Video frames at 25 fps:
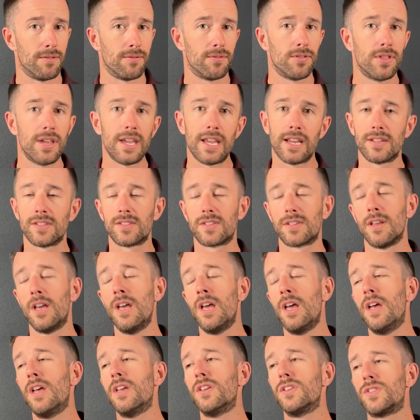of things.
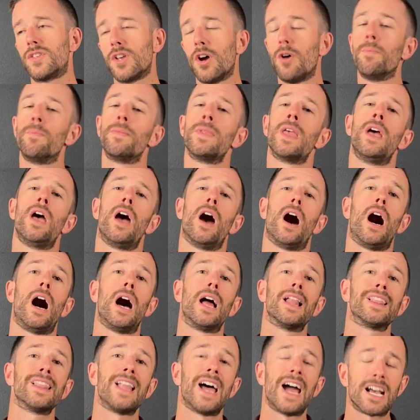So
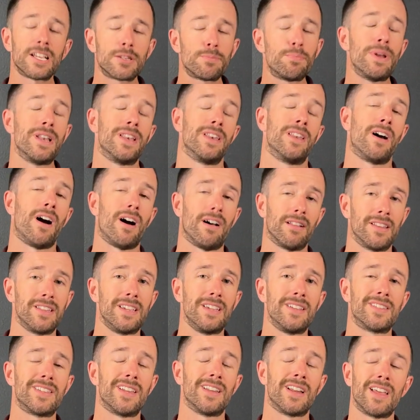last but not
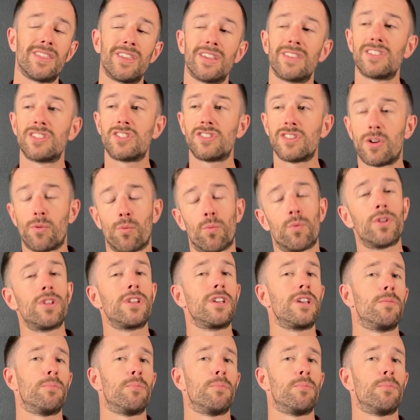least, and I think this is a really